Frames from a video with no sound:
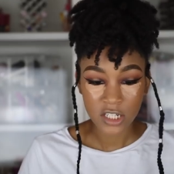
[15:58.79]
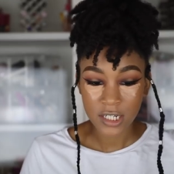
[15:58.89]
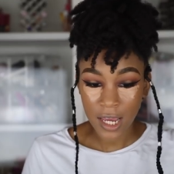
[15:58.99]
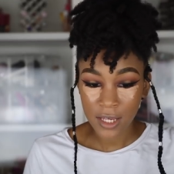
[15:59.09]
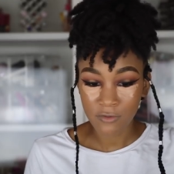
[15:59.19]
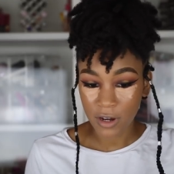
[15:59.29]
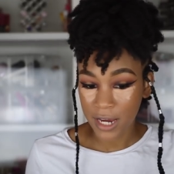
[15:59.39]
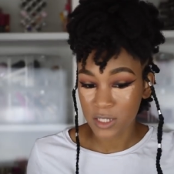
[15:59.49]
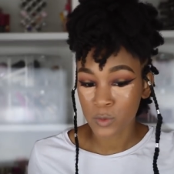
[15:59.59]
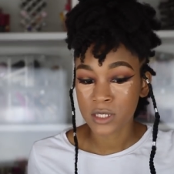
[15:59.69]
shade
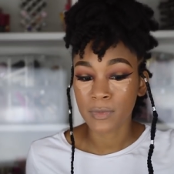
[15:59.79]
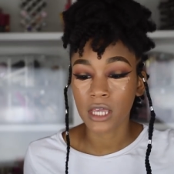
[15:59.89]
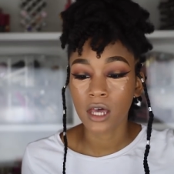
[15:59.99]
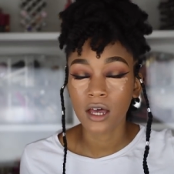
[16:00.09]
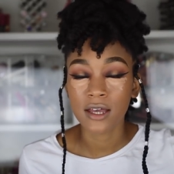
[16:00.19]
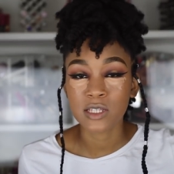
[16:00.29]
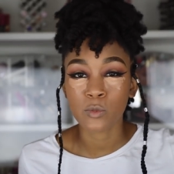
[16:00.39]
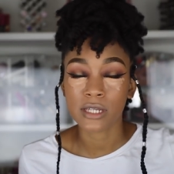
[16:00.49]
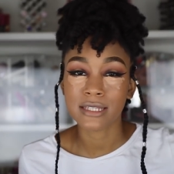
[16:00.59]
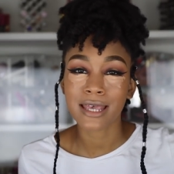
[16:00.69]
range was because
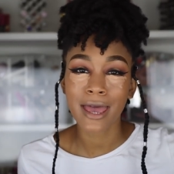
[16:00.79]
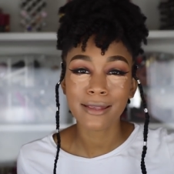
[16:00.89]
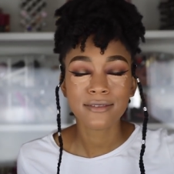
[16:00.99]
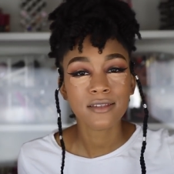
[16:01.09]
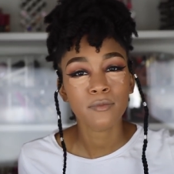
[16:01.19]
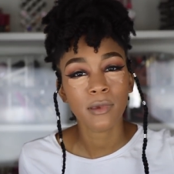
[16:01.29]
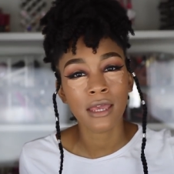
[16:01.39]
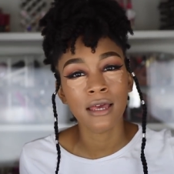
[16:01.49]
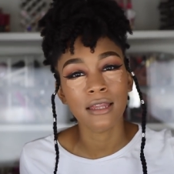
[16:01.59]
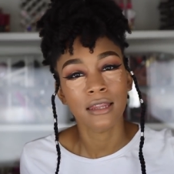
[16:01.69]
we tend to
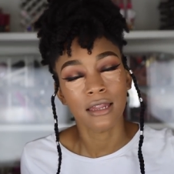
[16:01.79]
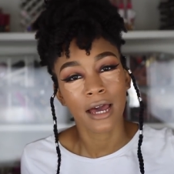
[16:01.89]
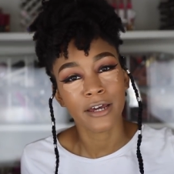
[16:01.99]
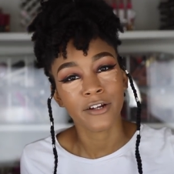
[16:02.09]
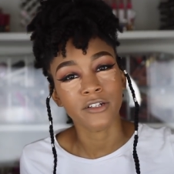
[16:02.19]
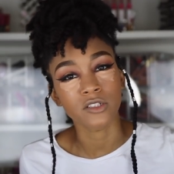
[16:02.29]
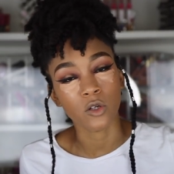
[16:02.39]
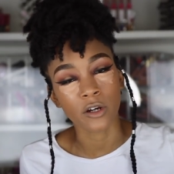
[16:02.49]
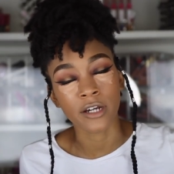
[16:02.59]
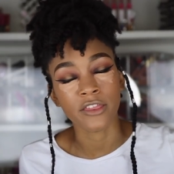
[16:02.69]
be lighter
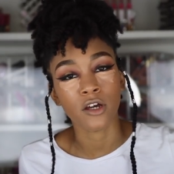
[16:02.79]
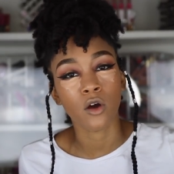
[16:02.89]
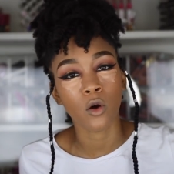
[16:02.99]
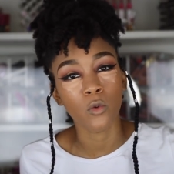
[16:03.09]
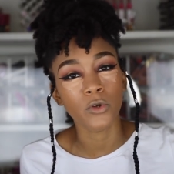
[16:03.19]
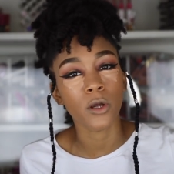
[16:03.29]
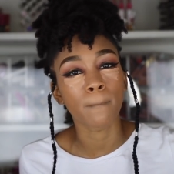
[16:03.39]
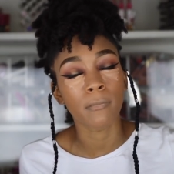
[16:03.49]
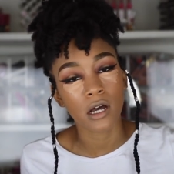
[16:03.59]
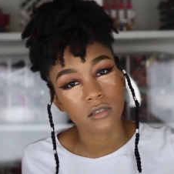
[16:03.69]
during the colder
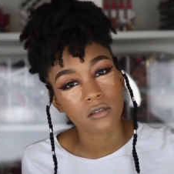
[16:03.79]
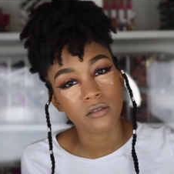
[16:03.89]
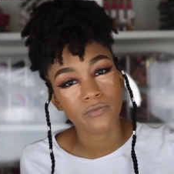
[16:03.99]
months.